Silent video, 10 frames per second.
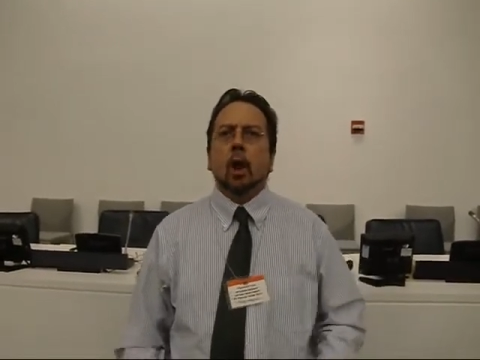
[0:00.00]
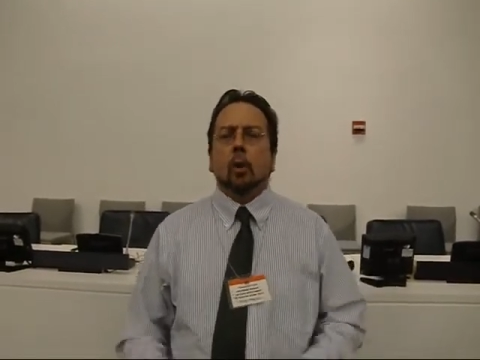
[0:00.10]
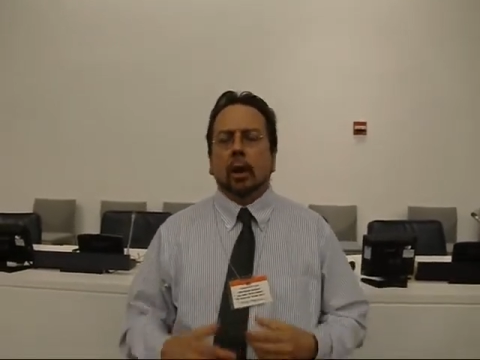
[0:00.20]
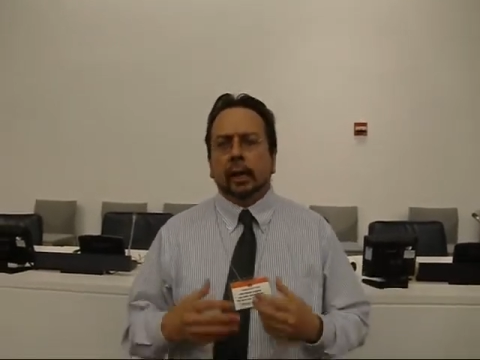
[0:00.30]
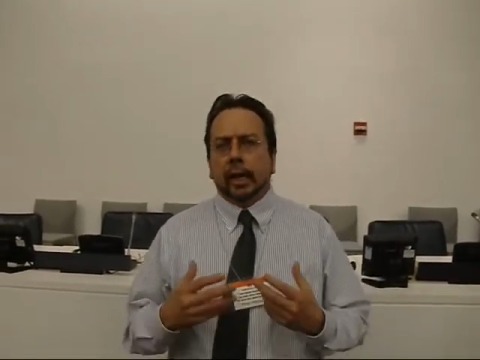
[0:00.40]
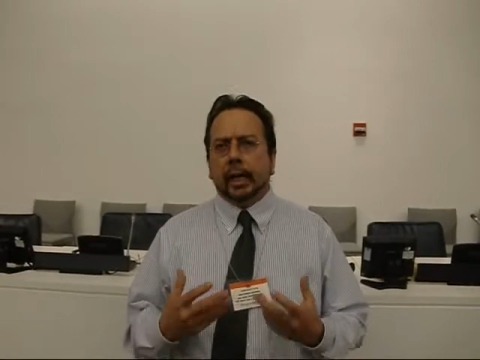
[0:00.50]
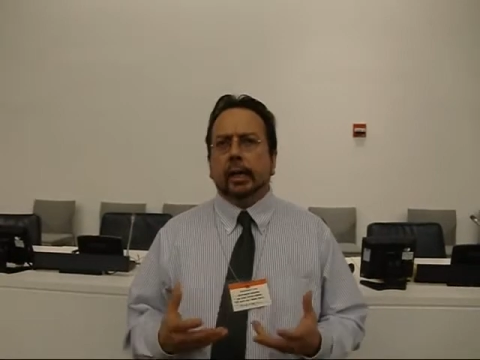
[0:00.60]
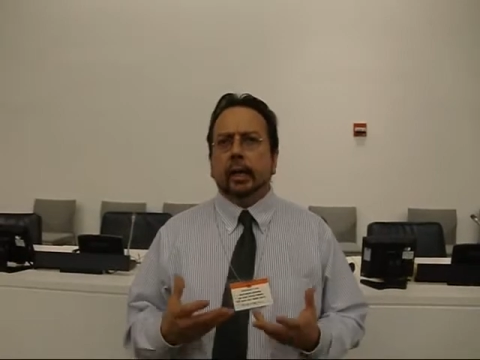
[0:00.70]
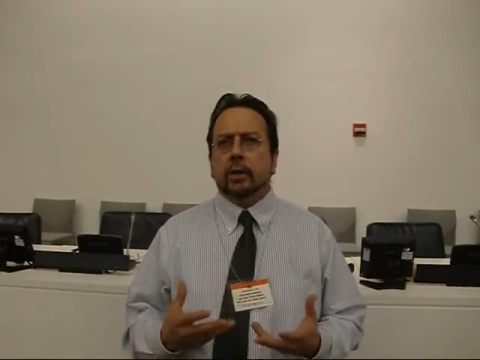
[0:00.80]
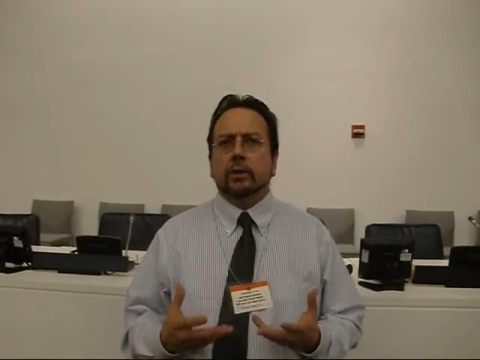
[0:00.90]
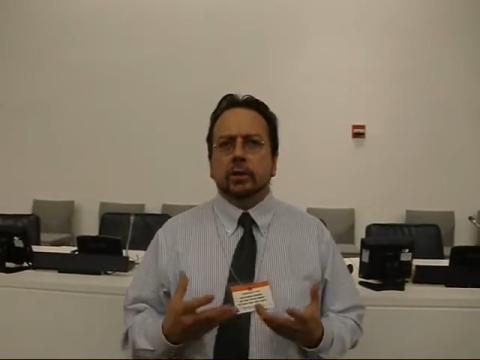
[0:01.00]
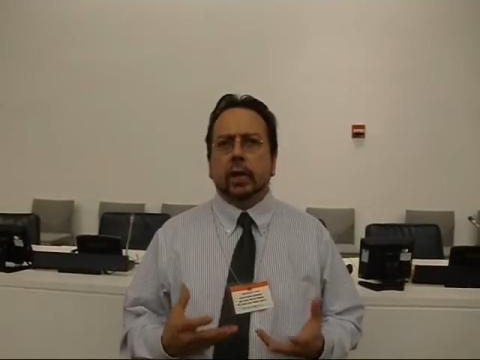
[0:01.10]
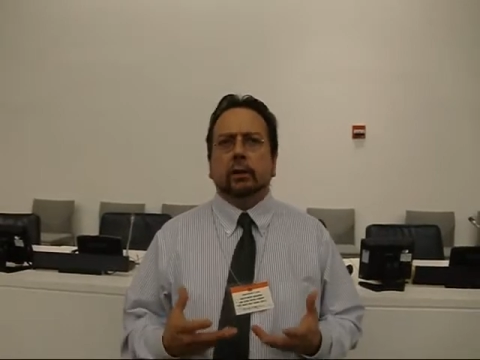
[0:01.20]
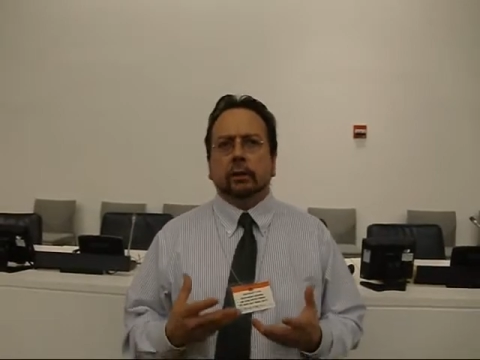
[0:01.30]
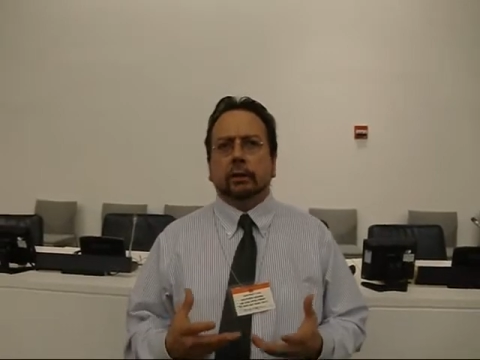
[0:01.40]
Well, the United Nations
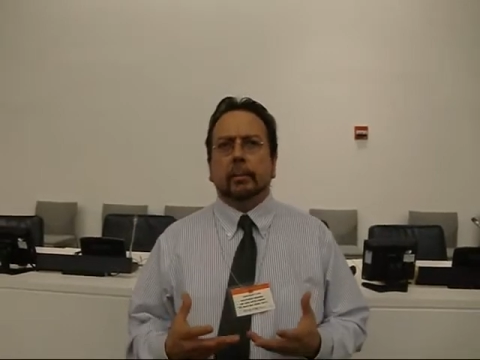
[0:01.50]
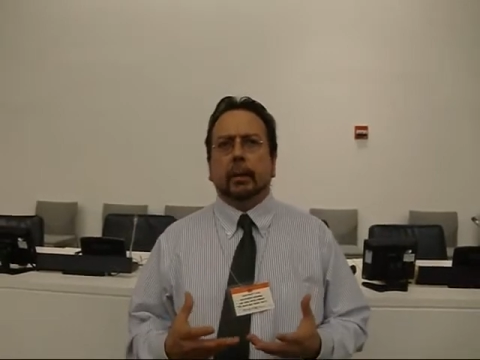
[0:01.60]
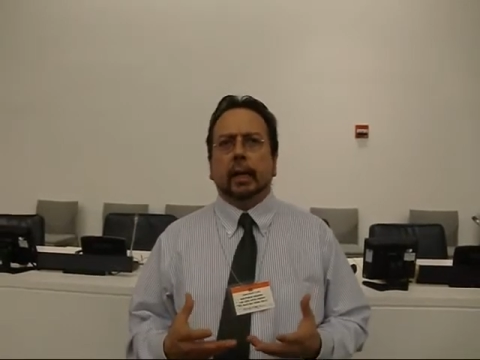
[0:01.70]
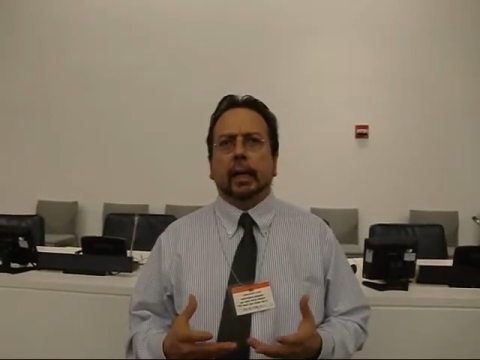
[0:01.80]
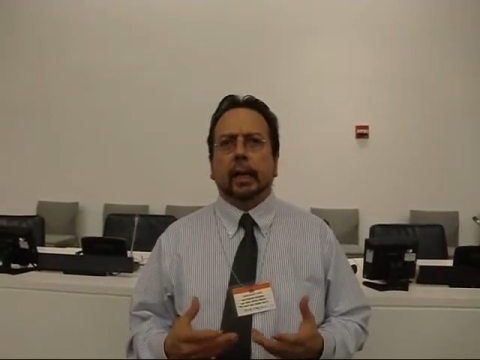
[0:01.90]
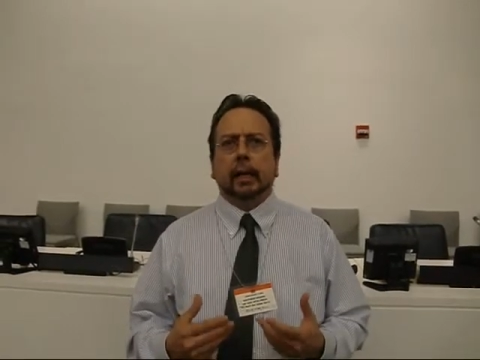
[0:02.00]
General Assembly